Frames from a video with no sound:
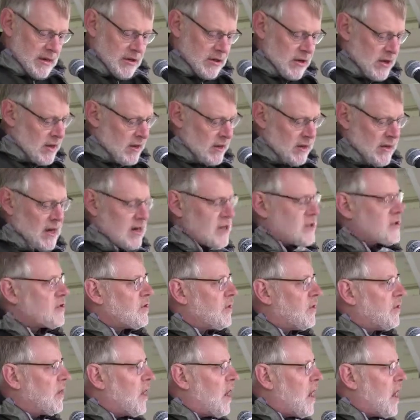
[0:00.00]
to
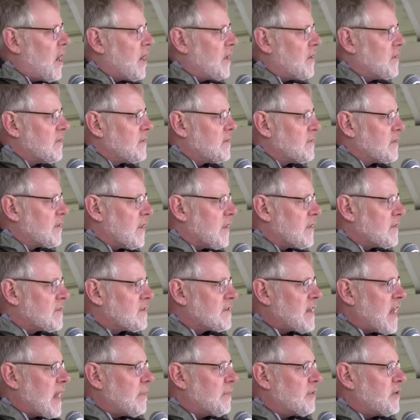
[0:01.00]
international laws,
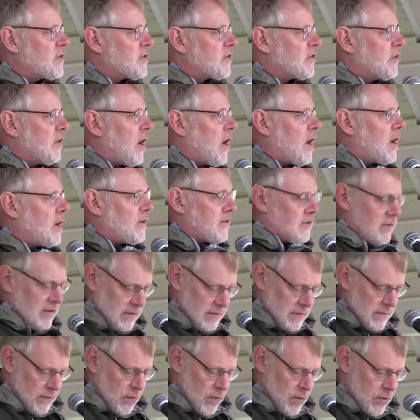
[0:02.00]
established laws
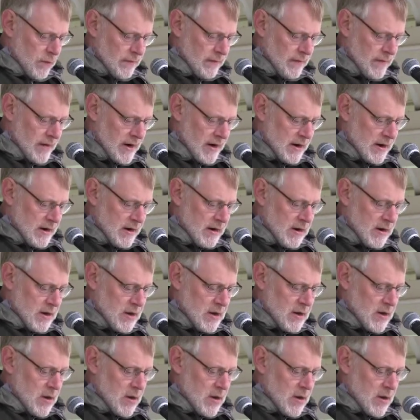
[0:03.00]
of warfare,